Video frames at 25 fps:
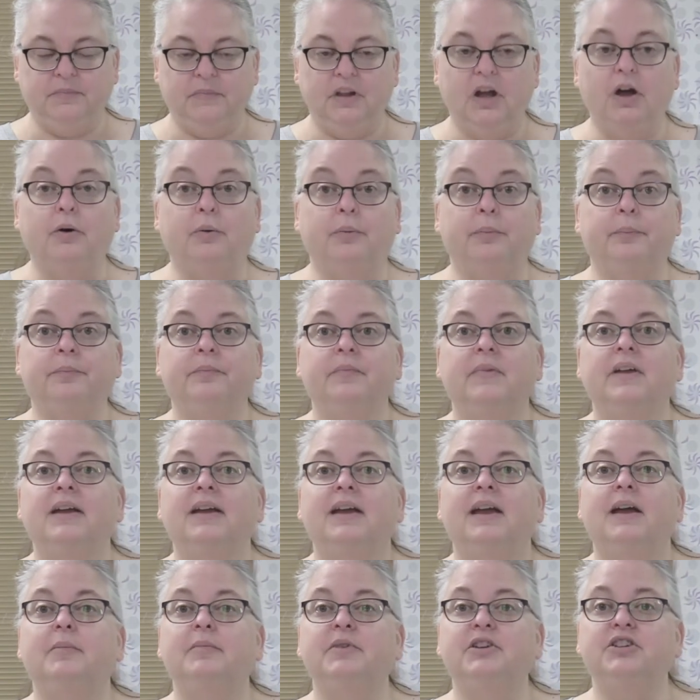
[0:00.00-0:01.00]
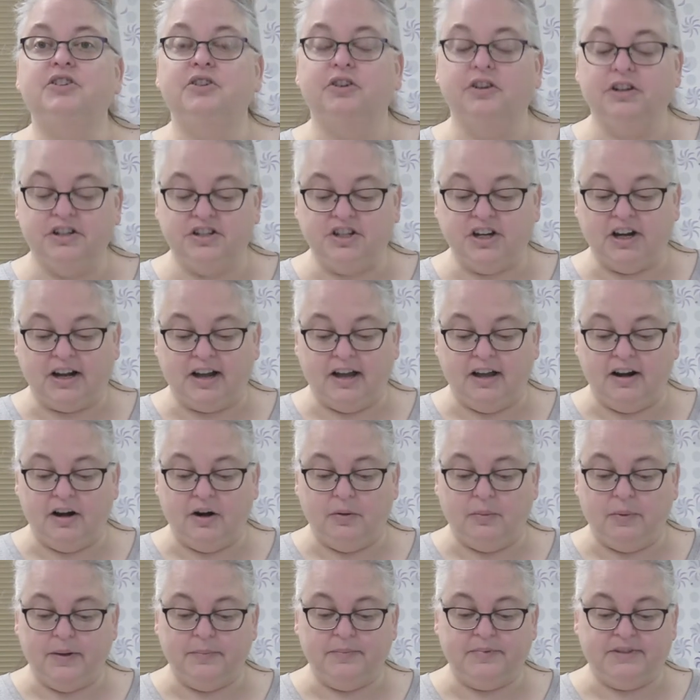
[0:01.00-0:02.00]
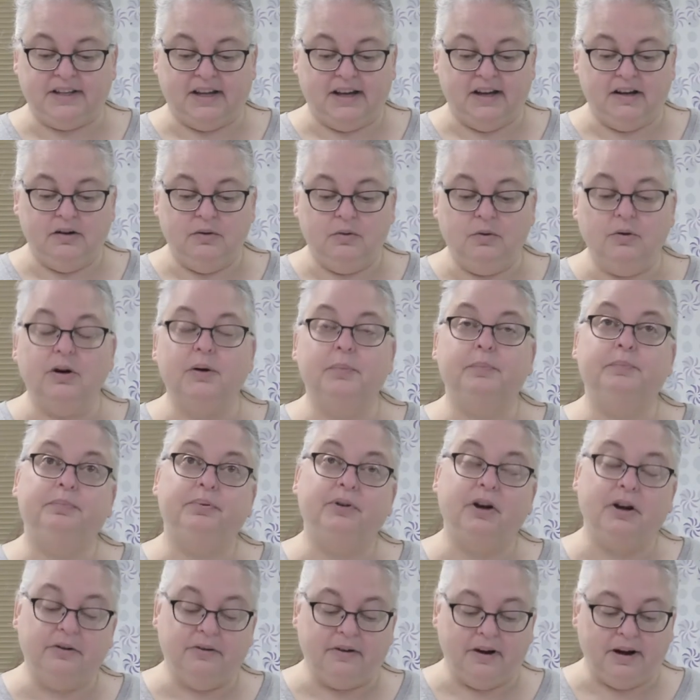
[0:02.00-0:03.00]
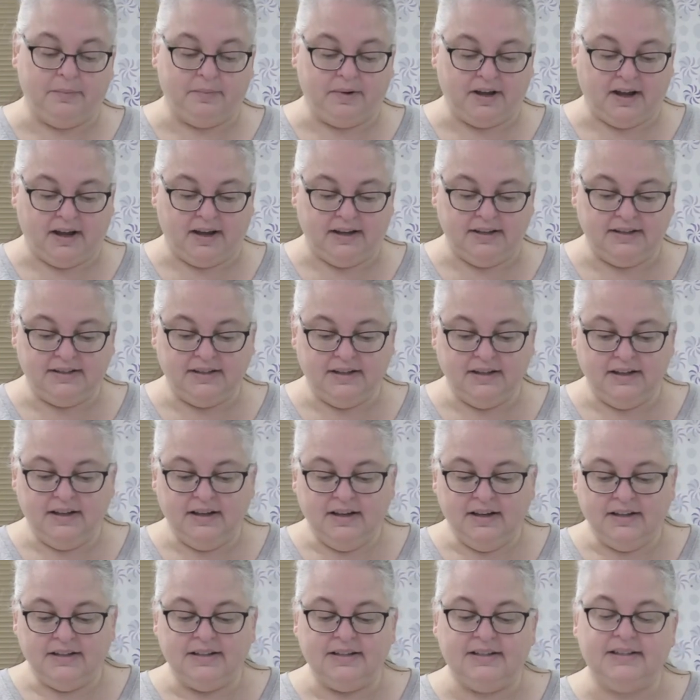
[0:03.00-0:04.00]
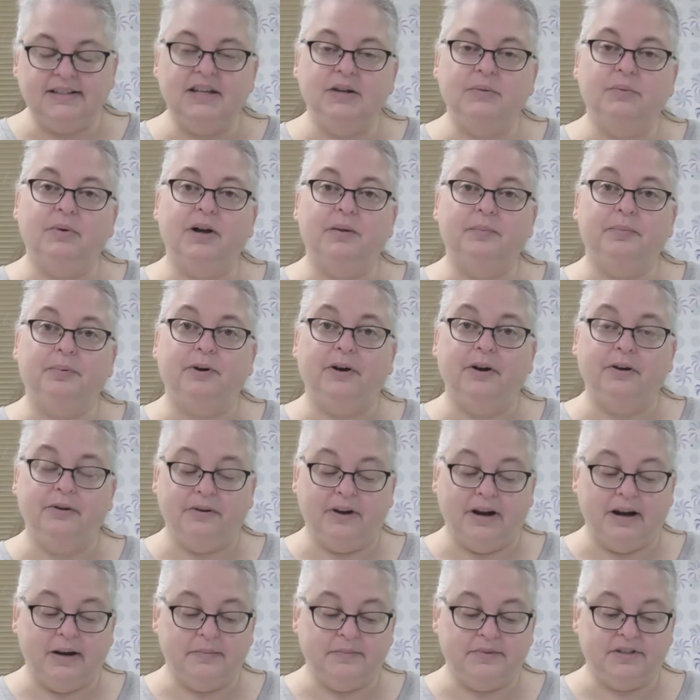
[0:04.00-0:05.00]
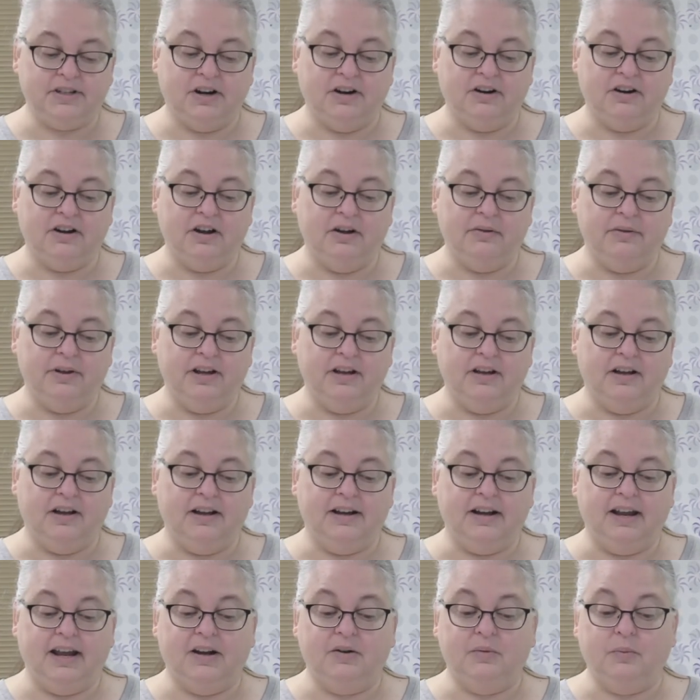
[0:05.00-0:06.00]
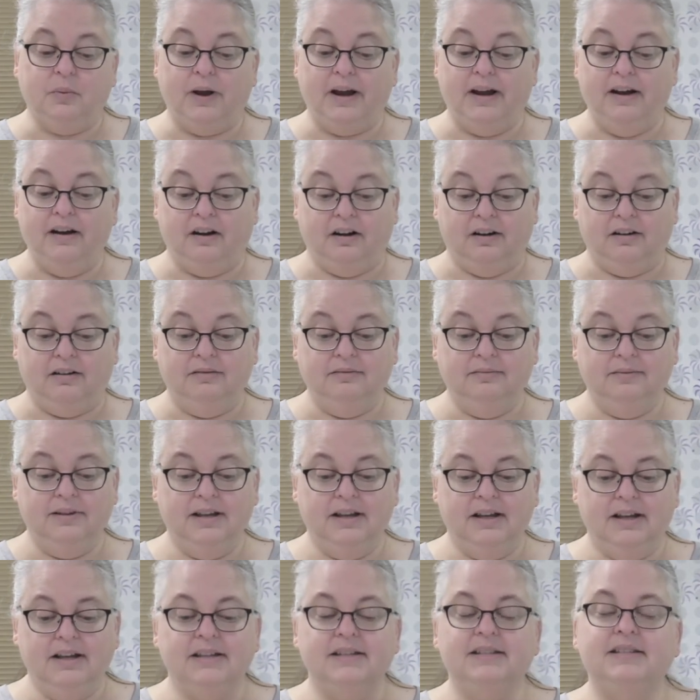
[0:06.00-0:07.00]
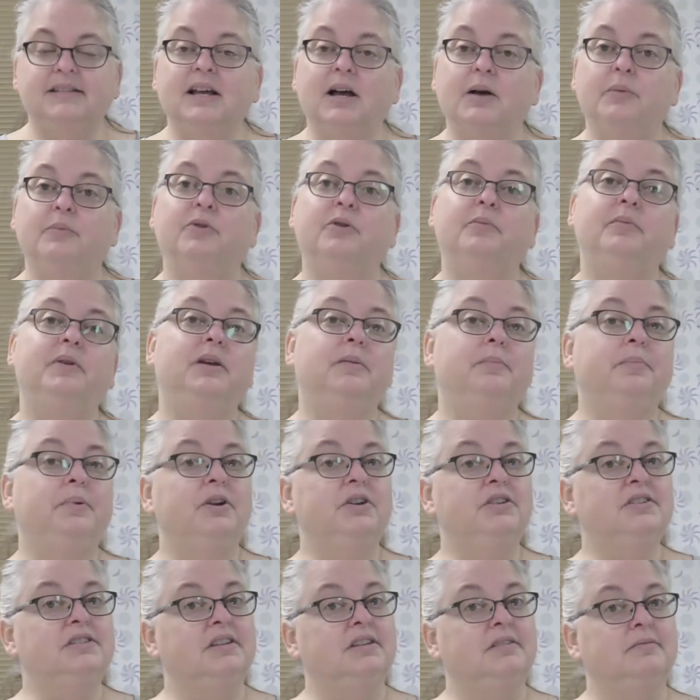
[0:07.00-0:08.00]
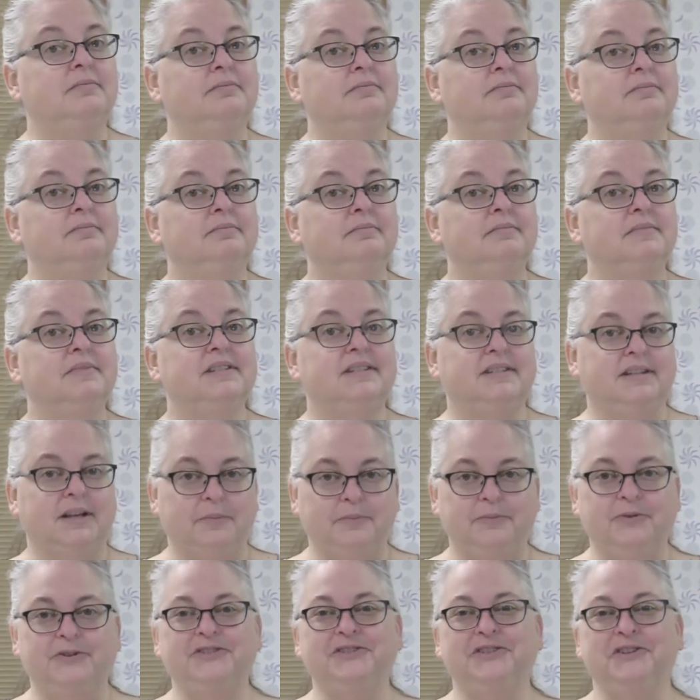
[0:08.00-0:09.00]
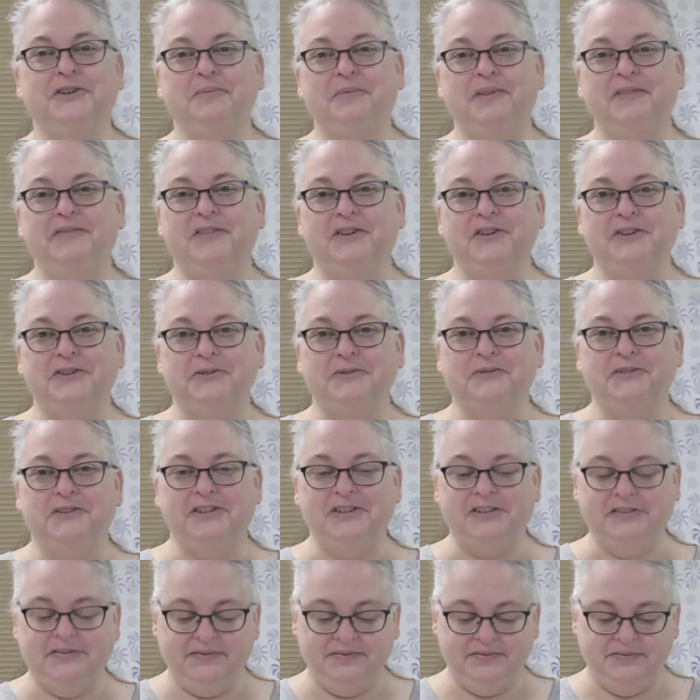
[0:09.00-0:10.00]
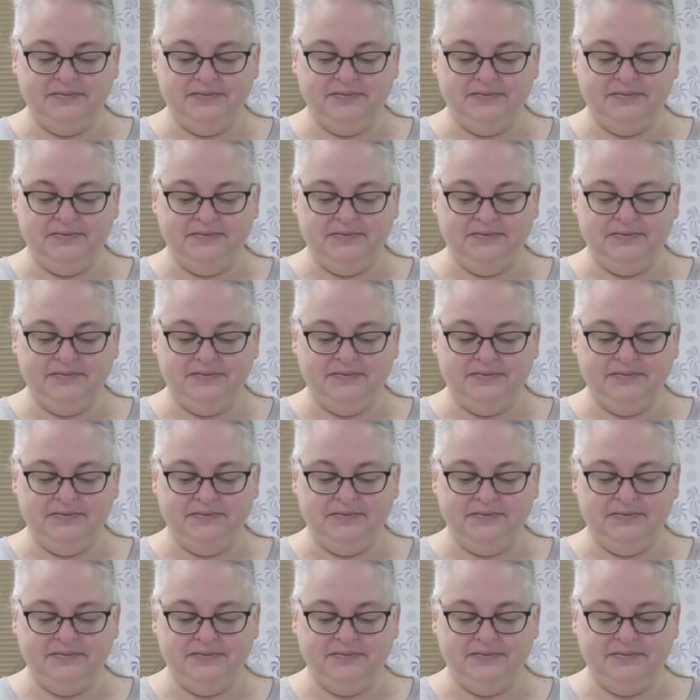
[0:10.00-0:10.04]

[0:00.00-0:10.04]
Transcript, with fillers: Oh, and be sure to check out our website or program guides to see what programs are going on and where. Some will be in person, some will still be virtual.